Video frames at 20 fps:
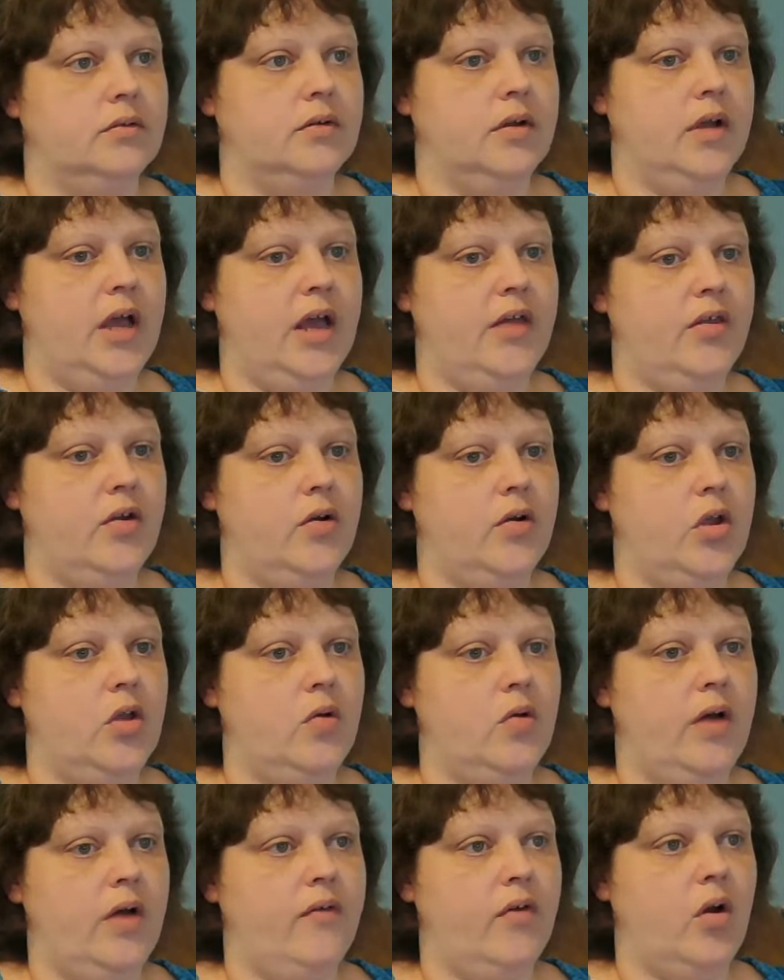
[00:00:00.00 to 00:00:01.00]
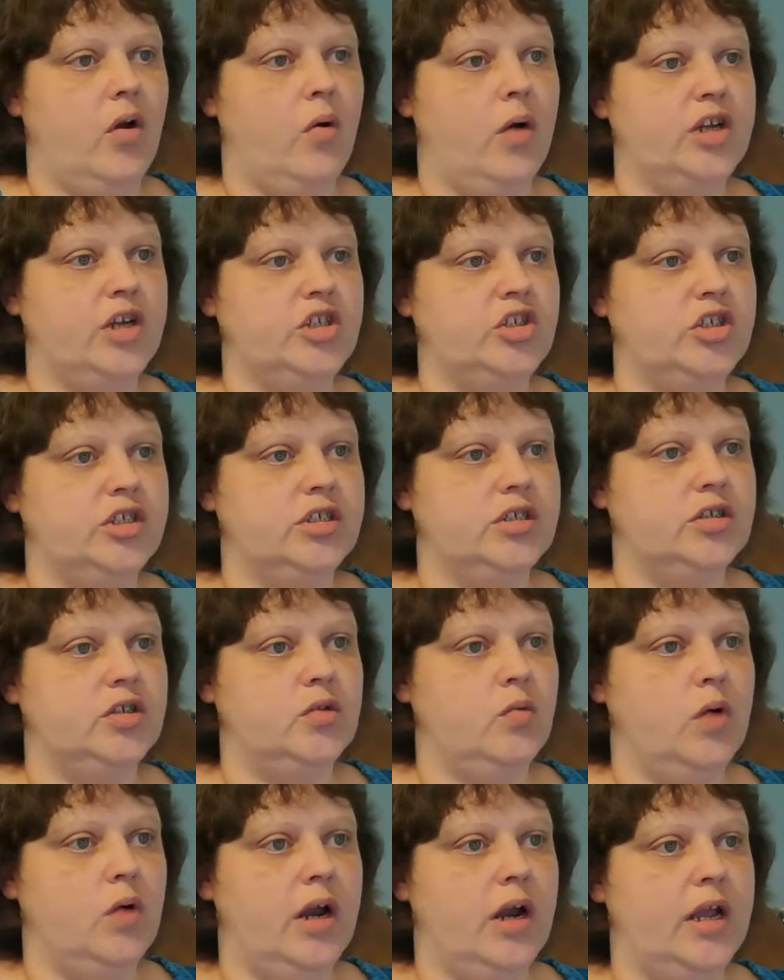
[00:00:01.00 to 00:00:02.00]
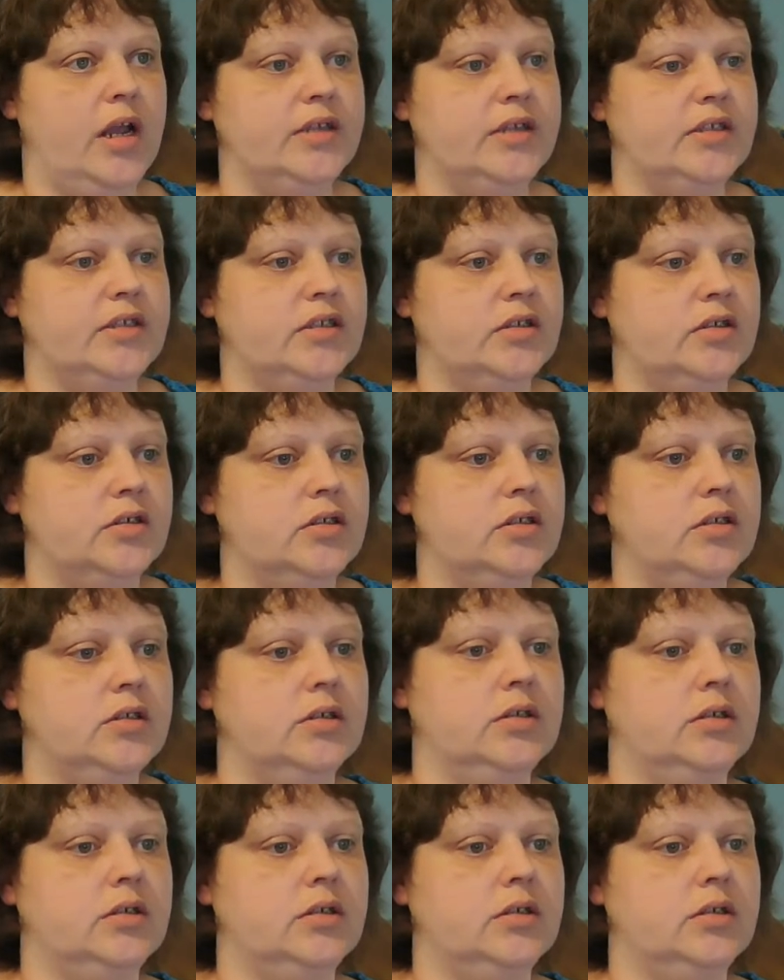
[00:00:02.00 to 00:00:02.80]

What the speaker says: Heather, do you have a question you want answered?